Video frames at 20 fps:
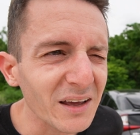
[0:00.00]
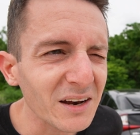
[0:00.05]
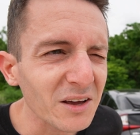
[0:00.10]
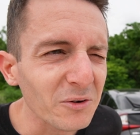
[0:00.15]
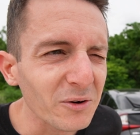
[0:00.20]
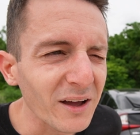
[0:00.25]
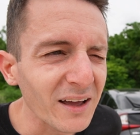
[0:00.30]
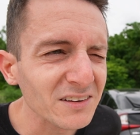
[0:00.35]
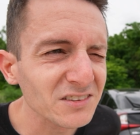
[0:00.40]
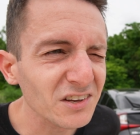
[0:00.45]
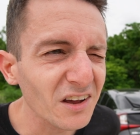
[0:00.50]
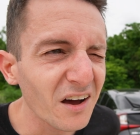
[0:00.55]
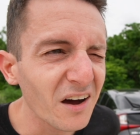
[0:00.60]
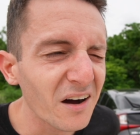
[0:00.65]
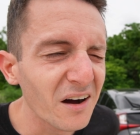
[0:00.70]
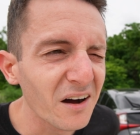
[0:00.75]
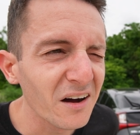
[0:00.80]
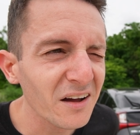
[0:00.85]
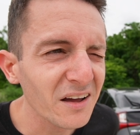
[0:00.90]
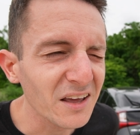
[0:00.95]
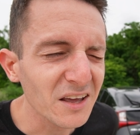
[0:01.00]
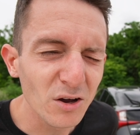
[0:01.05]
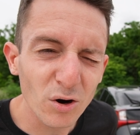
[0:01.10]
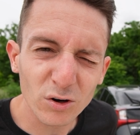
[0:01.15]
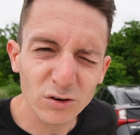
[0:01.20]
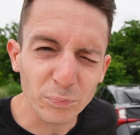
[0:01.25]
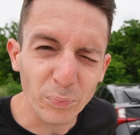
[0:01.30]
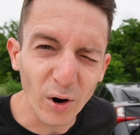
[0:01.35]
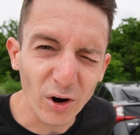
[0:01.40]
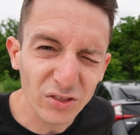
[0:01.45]
anyways, uh,
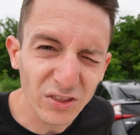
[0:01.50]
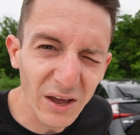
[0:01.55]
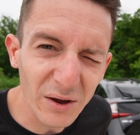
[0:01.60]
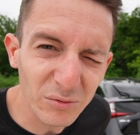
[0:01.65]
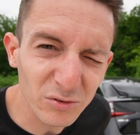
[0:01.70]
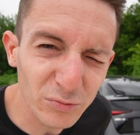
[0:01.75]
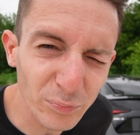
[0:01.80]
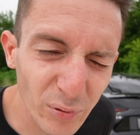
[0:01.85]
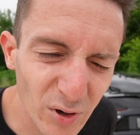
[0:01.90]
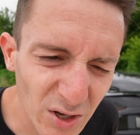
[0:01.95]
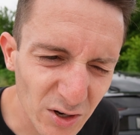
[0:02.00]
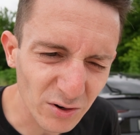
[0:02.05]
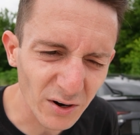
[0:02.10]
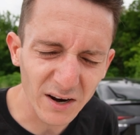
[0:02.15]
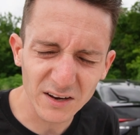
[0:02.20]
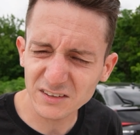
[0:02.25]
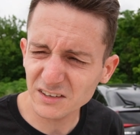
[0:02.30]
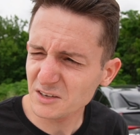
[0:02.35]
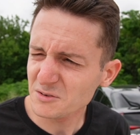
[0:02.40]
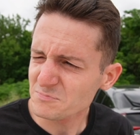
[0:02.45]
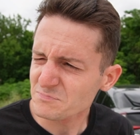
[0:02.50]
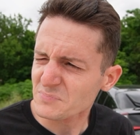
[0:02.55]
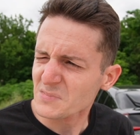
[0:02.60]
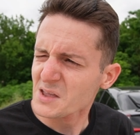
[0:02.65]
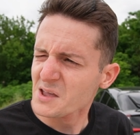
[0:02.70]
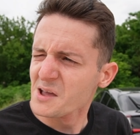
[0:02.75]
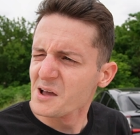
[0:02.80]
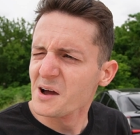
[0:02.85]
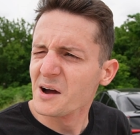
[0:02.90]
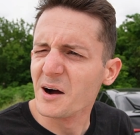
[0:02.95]
Eeyore's birthday was pretty crazy.
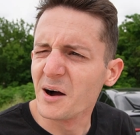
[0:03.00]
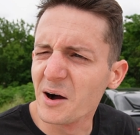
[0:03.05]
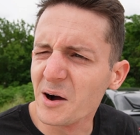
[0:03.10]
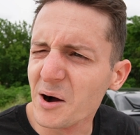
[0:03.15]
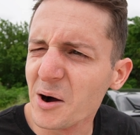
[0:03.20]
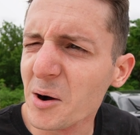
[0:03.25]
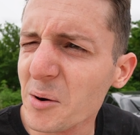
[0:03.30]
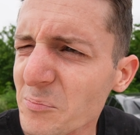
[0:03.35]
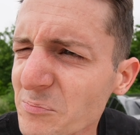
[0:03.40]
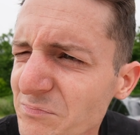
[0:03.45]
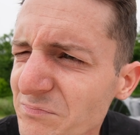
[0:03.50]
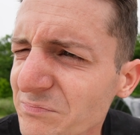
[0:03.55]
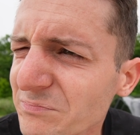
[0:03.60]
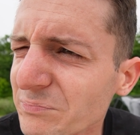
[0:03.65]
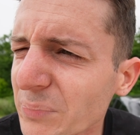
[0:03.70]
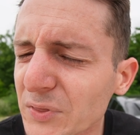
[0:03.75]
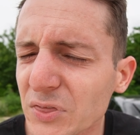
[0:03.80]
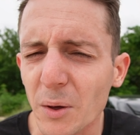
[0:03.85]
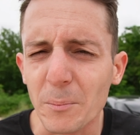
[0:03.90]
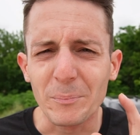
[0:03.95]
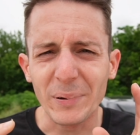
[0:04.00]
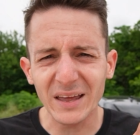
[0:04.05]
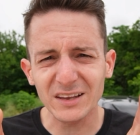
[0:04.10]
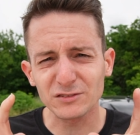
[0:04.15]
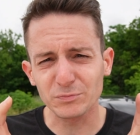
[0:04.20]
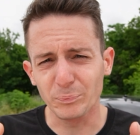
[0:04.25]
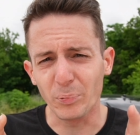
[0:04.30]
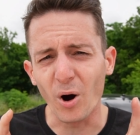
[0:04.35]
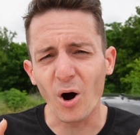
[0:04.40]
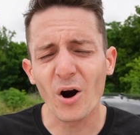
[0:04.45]
Um, but the
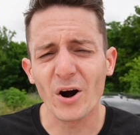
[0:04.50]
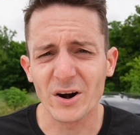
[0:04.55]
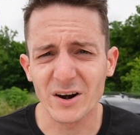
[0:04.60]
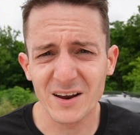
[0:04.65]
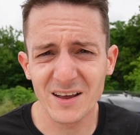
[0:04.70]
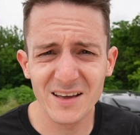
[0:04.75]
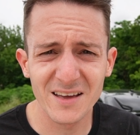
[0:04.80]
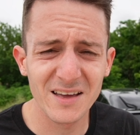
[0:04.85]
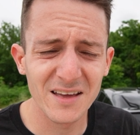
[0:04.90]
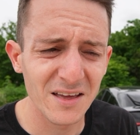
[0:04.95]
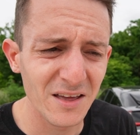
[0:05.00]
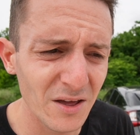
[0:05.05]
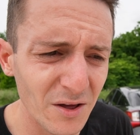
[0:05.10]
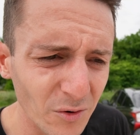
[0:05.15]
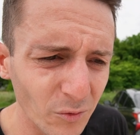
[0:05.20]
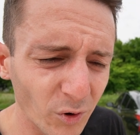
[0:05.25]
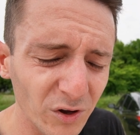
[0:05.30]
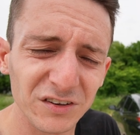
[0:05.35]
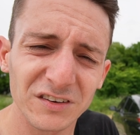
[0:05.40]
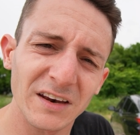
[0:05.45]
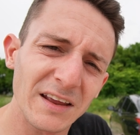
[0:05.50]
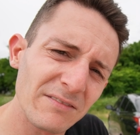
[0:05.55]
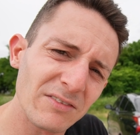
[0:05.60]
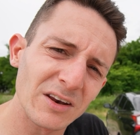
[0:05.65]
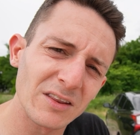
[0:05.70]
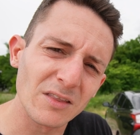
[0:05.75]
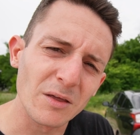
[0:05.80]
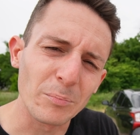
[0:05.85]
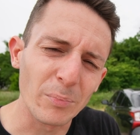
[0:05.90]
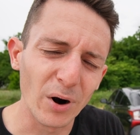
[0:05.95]
best part wasn't
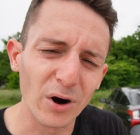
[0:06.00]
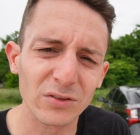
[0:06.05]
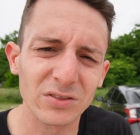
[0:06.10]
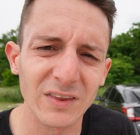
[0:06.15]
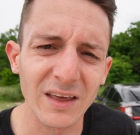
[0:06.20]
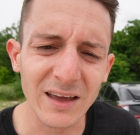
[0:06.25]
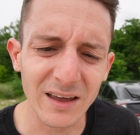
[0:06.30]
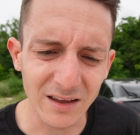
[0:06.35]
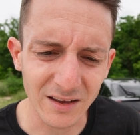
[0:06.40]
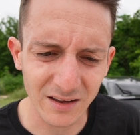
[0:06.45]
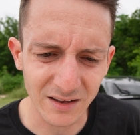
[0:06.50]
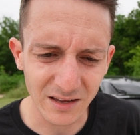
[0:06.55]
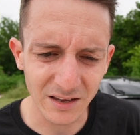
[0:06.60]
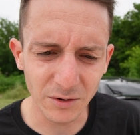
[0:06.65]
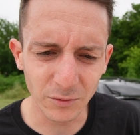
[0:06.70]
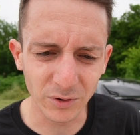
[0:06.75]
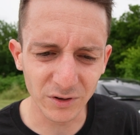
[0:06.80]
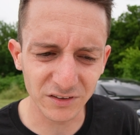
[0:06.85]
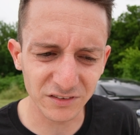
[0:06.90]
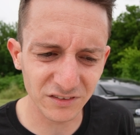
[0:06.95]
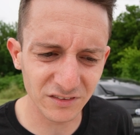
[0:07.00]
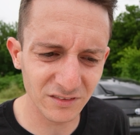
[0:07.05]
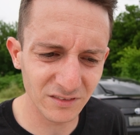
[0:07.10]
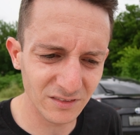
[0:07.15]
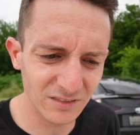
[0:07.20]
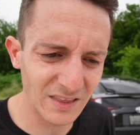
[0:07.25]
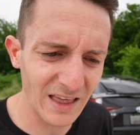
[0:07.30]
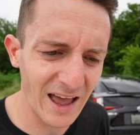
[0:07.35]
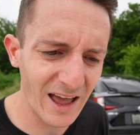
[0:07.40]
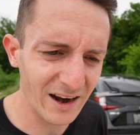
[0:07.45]
even the birthday. It was
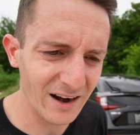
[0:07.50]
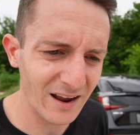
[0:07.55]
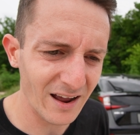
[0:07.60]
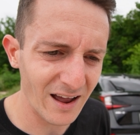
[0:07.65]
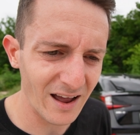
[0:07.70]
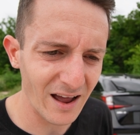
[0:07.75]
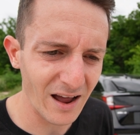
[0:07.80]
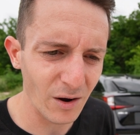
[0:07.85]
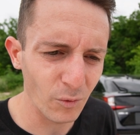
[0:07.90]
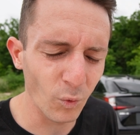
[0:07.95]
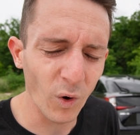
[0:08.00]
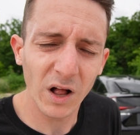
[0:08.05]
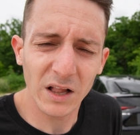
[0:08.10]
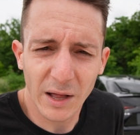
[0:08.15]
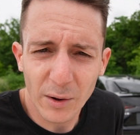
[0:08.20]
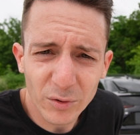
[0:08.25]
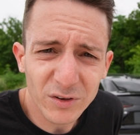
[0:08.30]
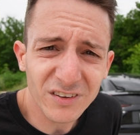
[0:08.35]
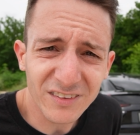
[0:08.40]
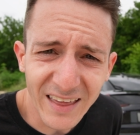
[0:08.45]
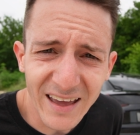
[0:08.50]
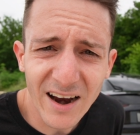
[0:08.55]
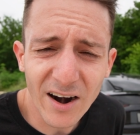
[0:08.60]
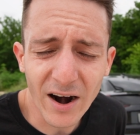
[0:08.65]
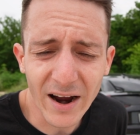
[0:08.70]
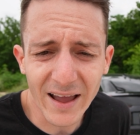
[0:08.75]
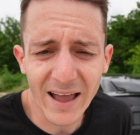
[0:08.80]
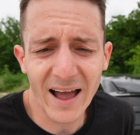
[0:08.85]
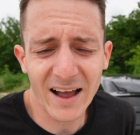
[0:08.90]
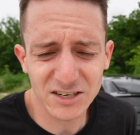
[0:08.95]
that while I was
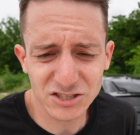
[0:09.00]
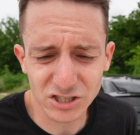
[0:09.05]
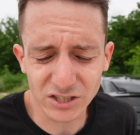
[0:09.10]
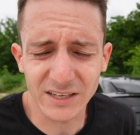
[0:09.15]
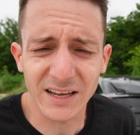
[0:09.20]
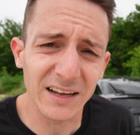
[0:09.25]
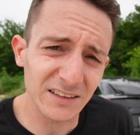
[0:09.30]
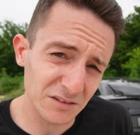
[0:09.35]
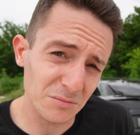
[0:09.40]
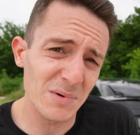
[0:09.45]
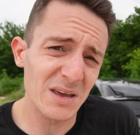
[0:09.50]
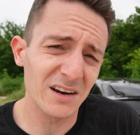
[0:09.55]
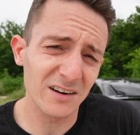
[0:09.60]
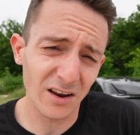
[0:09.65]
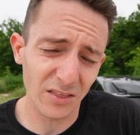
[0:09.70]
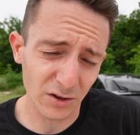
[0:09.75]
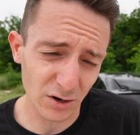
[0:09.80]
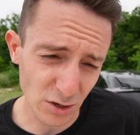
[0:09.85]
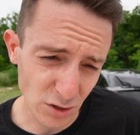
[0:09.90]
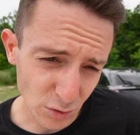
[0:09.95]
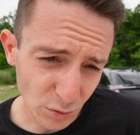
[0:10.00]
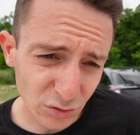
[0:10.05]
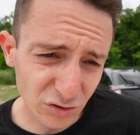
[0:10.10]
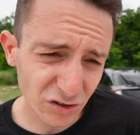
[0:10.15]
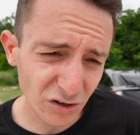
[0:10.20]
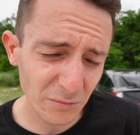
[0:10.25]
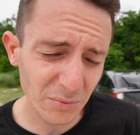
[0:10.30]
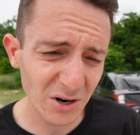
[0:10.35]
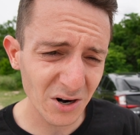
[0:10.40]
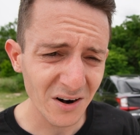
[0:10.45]
there, I actually got to meet another
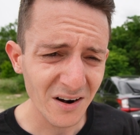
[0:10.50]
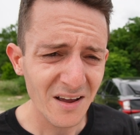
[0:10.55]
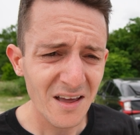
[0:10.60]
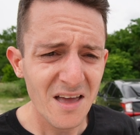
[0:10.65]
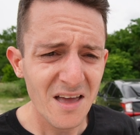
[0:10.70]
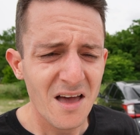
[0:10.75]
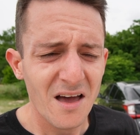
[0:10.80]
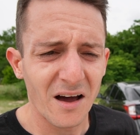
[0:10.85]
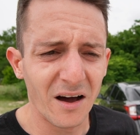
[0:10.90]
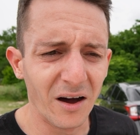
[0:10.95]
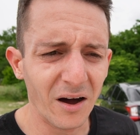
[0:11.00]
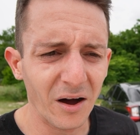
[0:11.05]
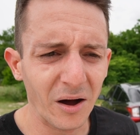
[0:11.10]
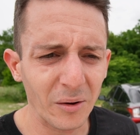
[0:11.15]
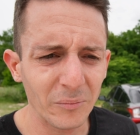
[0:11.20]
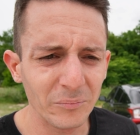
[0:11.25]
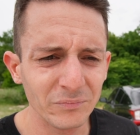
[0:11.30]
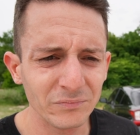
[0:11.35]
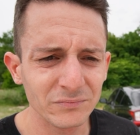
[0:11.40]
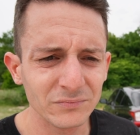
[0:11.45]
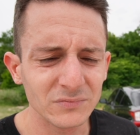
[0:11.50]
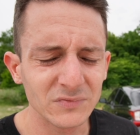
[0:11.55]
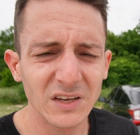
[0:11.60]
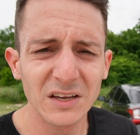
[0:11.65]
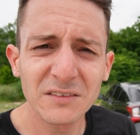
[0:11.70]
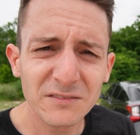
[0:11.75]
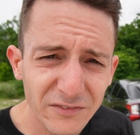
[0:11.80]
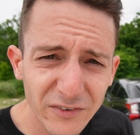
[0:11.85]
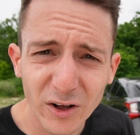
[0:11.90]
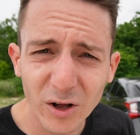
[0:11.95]
YouTuber. Um,
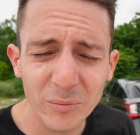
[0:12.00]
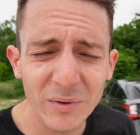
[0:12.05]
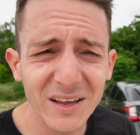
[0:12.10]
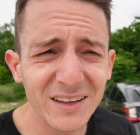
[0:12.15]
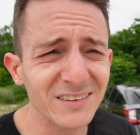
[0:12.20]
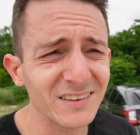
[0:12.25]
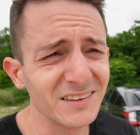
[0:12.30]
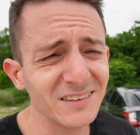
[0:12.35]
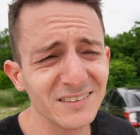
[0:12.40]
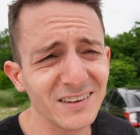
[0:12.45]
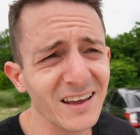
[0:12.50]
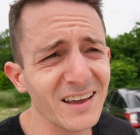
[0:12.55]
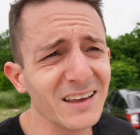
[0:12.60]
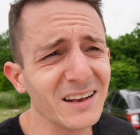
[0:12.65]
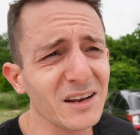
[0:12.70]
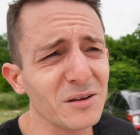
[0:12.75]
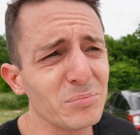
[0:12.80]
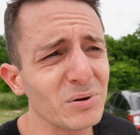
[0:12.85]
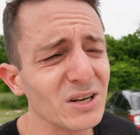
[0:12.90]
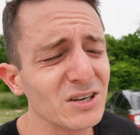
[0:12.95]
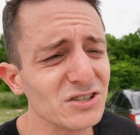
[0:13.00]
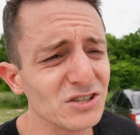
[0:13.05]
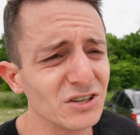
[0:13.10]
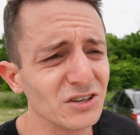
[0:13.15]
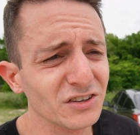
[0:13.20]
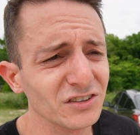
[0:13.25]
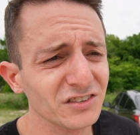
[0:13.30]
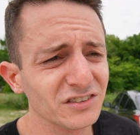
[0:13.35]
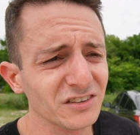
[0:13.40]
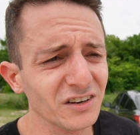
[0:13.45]
didn't film it, didn't take any
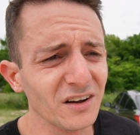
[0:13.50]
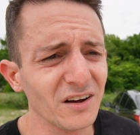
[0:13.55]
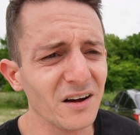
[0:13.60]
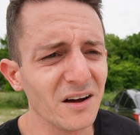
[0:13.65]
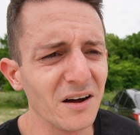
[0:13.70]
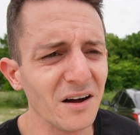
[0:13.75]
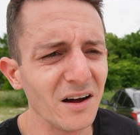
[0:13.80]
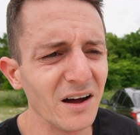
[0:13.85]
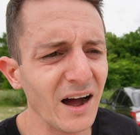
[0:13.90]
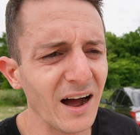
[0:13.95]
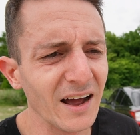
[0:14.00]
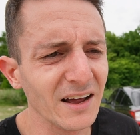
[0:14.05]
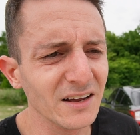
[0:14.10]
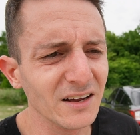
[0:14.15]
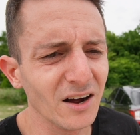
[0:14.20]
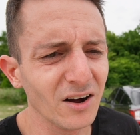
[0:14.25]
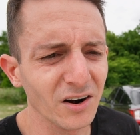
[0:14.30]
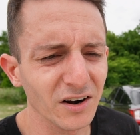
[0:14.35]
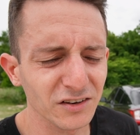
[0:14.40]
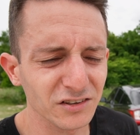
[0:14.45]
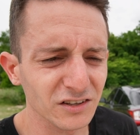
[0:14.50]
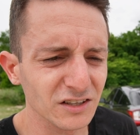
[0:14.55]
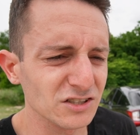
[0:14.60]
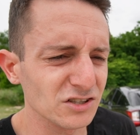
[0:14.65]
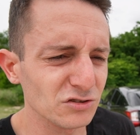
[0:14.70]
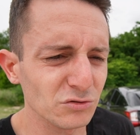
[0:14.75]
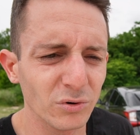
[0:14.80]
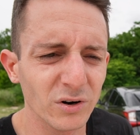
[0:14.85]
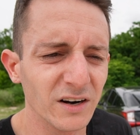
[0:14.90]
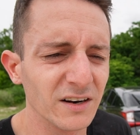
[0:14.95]
pictures. Uh, I honestly
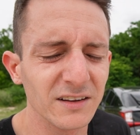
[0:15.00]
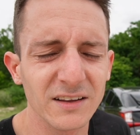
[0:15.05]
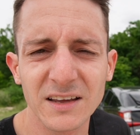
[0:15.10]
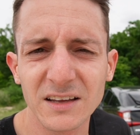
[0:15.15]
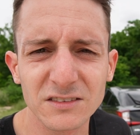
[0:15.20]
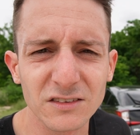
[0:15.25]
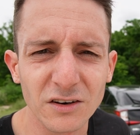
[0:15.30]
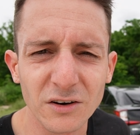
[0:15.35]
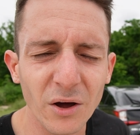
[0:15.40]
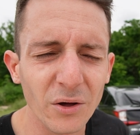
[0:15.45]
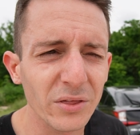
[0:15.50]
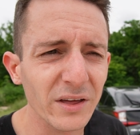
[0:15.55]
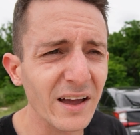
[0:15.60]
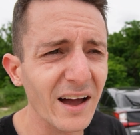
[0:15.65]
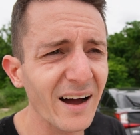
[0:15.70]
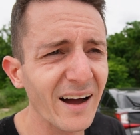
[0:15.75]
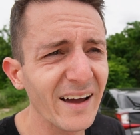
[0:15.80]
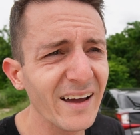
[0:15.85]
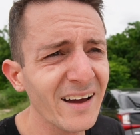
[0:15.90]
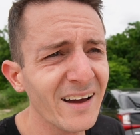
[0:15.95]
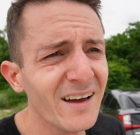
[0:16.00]
just wanted to get to know the guy.